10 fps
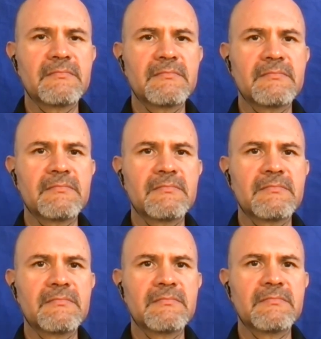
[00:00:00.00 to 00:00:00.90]

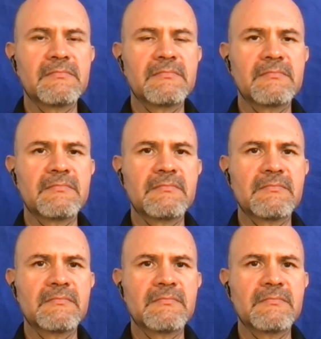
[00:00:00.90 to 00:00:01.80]

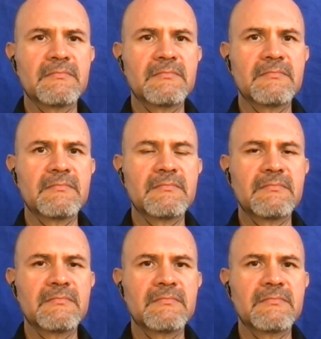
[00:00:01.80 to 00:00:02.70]

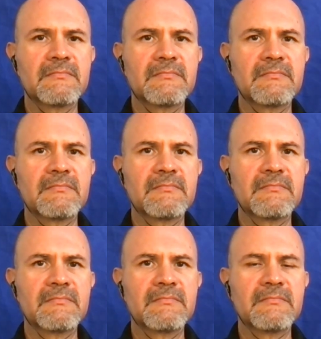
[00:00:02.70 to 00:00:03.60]

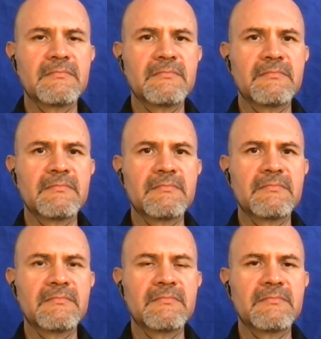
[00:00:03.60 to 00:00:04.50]

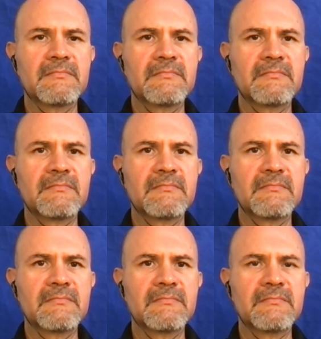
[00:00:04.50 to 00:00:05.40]

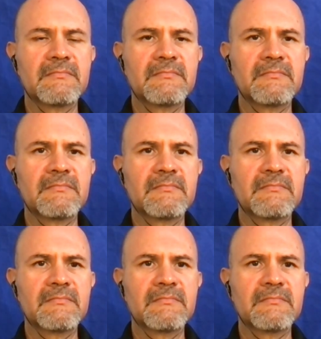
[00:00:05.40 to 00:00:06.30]

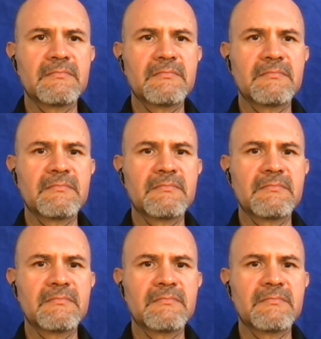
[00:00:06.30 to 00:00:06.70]
This person isn't speaking.